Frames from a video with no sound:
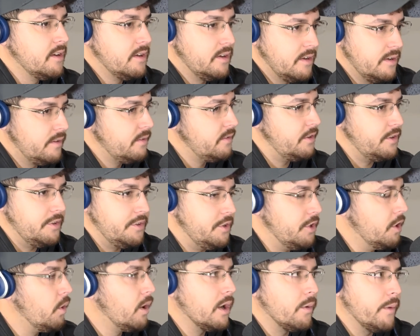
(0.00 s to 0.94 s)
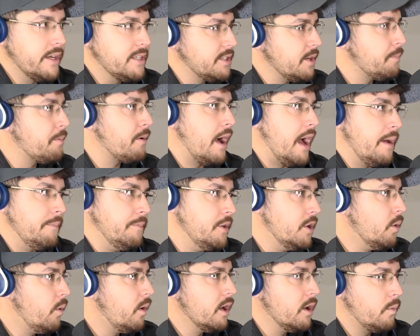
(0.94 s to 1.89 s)
you don't want to waste their prime. You
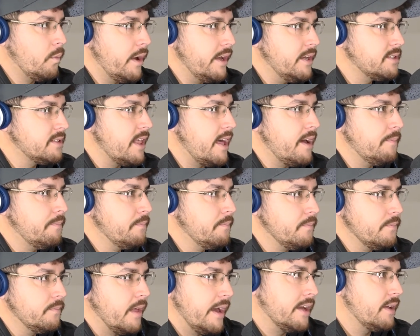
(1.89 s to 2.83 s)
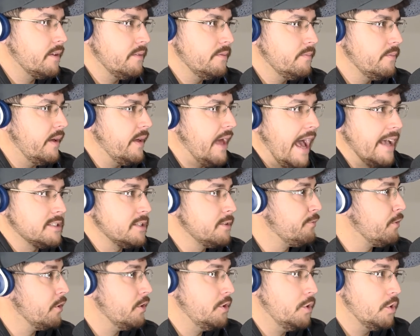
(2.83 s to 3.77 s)
don't want to waste them like asking
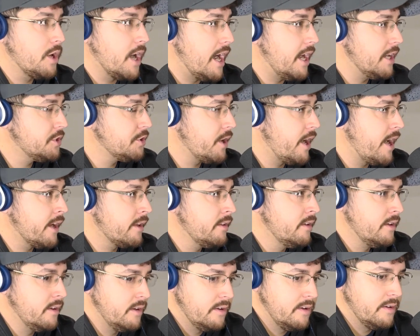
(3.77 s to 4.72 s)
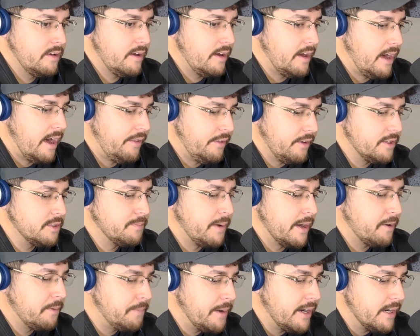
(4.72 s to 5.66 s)
for a new contract. I think it's
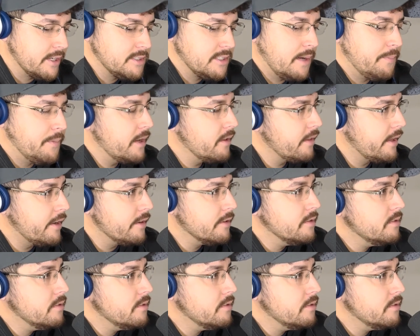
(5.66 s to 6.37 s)
Michael Penix time in Atlanta.